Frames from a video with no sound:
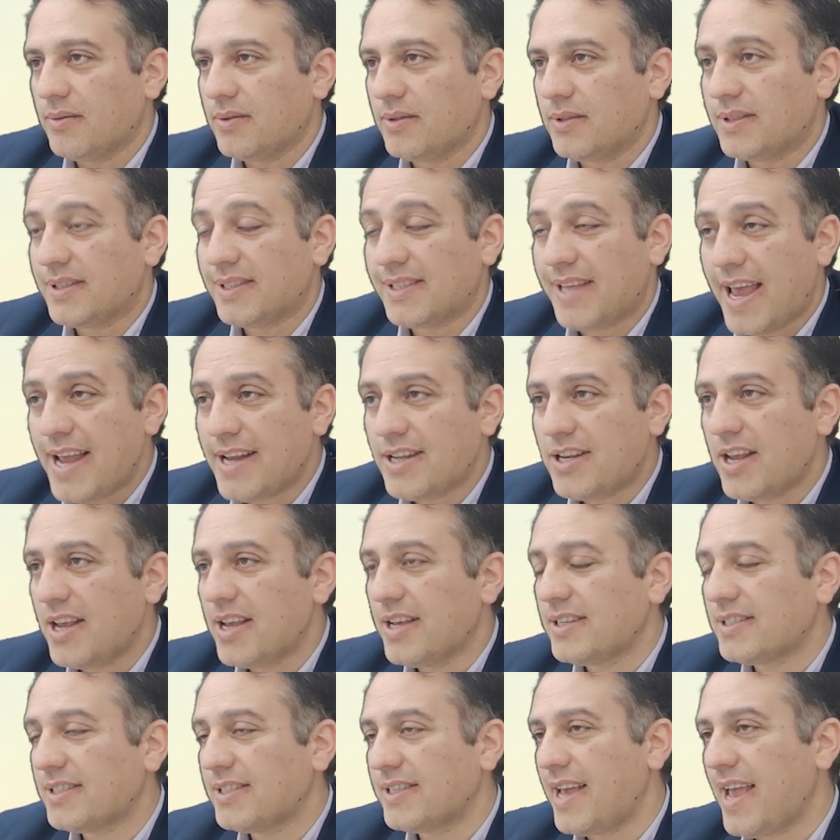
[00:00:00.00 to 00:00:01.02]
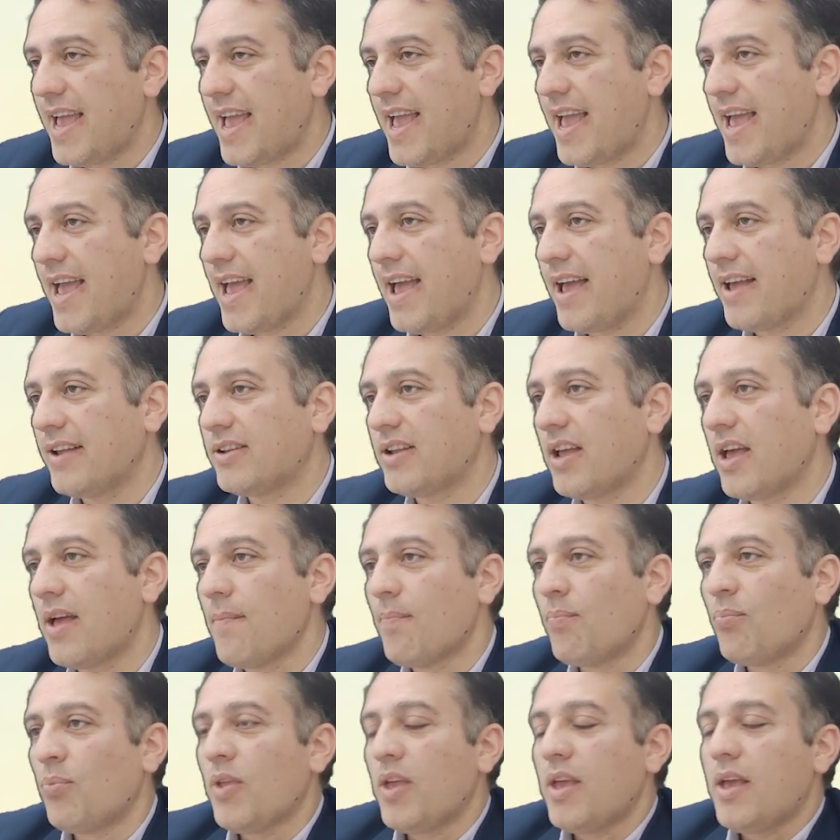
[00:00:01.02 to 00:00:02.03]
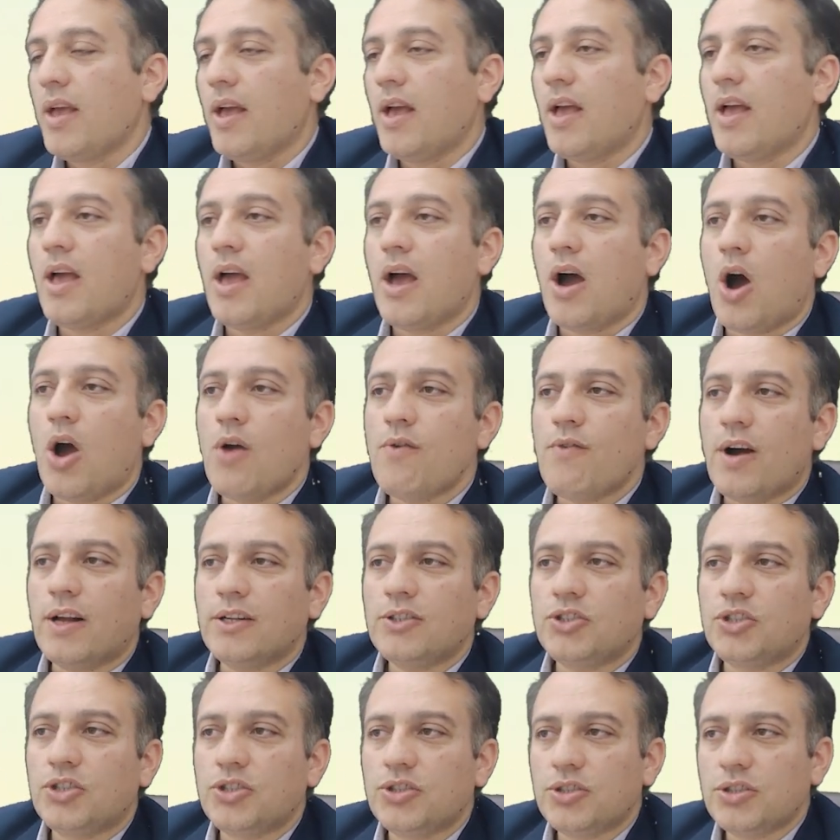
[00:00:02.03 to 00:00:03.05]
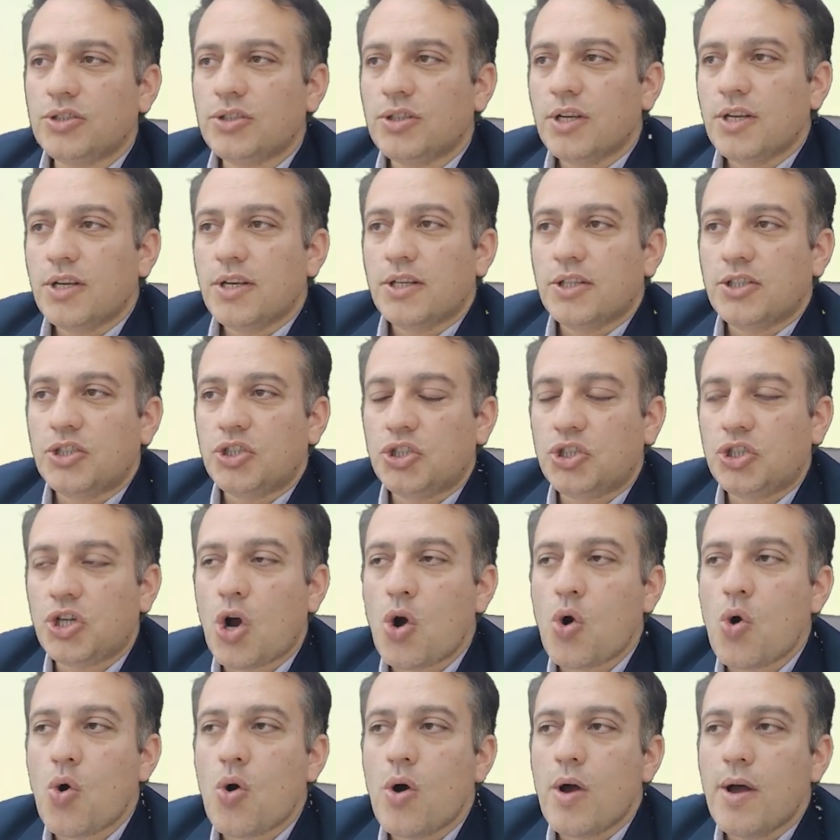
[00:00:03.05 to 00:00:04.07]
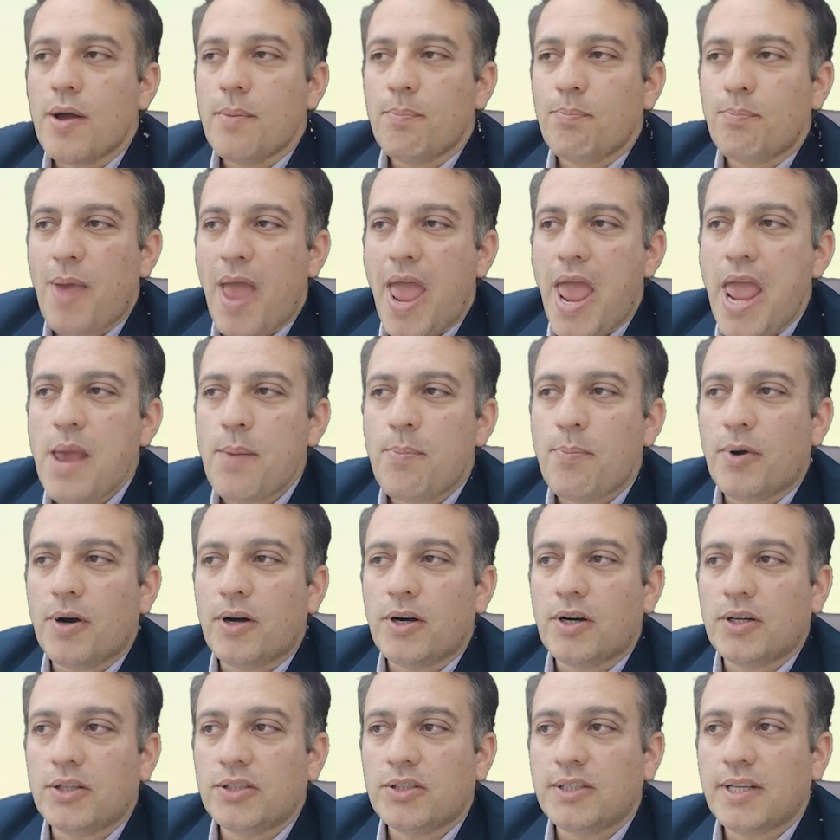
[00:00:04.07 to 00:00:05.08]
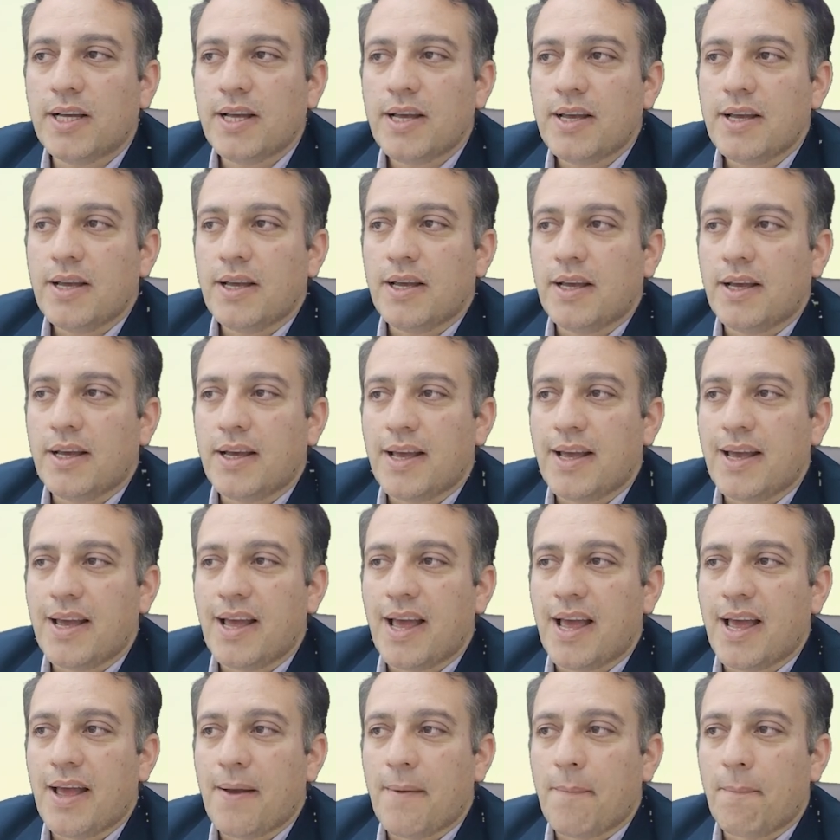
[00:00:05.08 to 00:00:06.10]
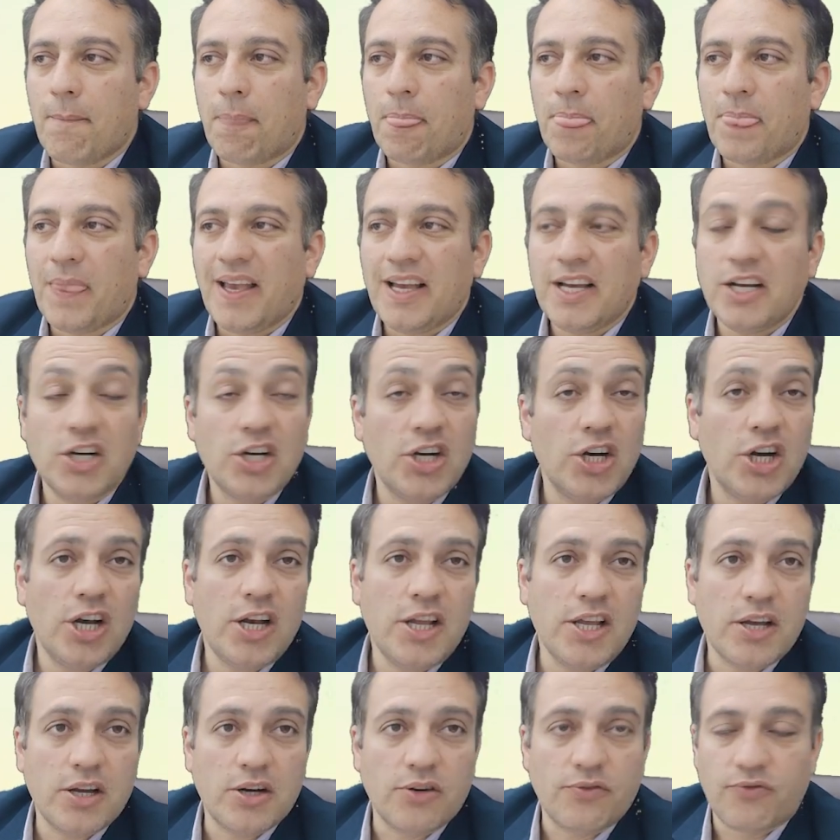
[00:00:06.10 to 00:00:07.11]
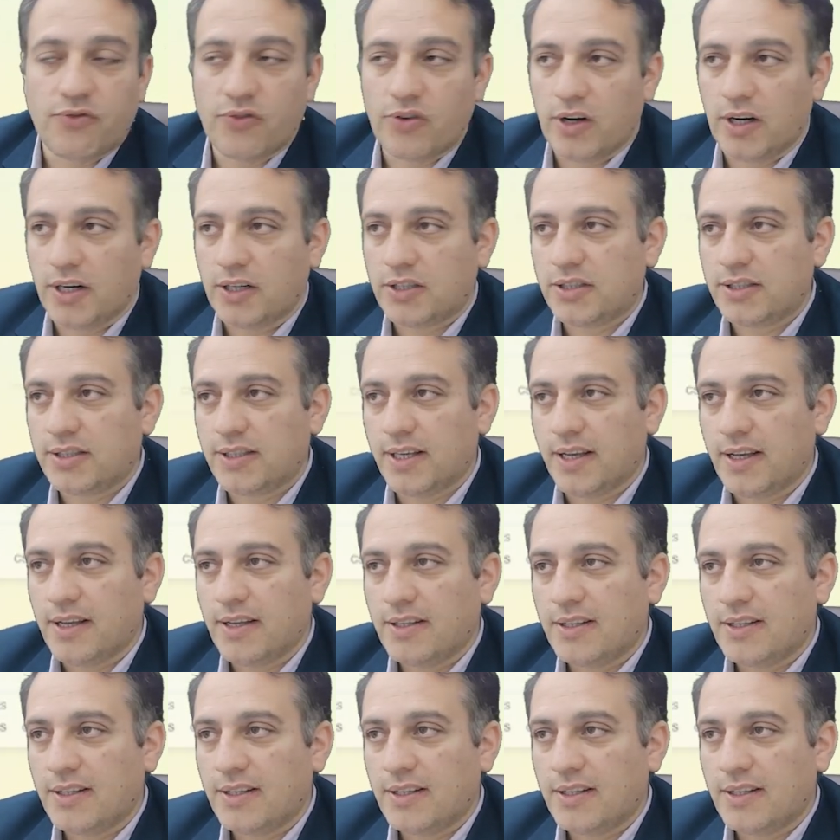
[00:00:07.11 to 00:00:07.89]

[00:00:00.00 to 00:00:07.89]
settings, and I want to show papers earlier works.